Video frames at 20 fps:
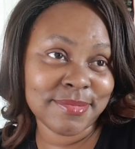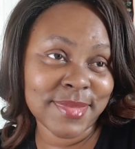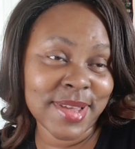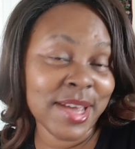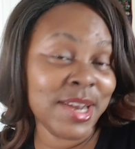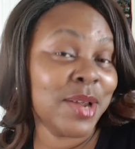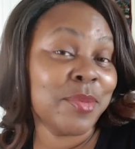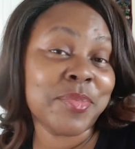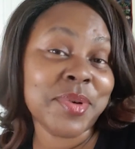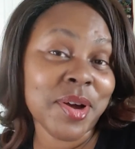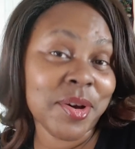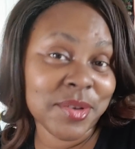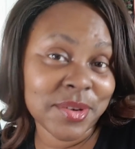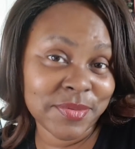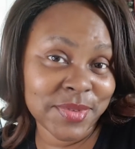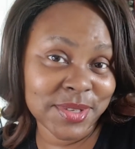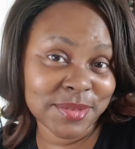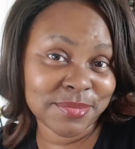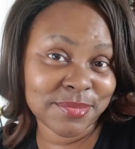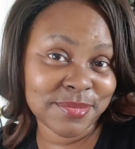And I'm proud of
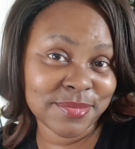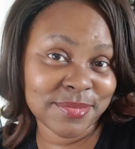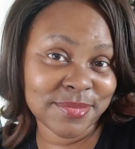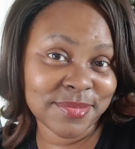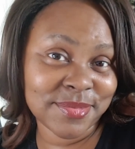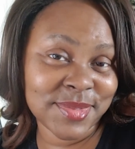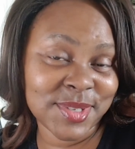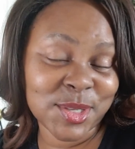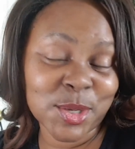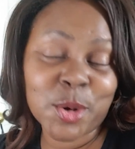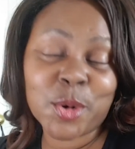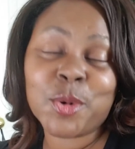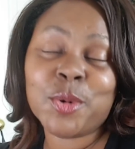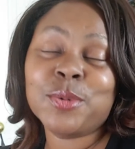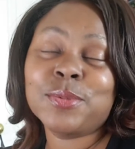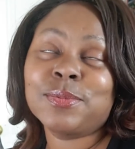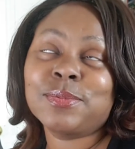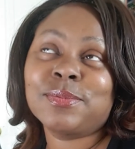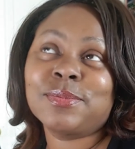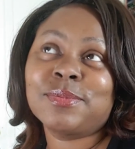it. So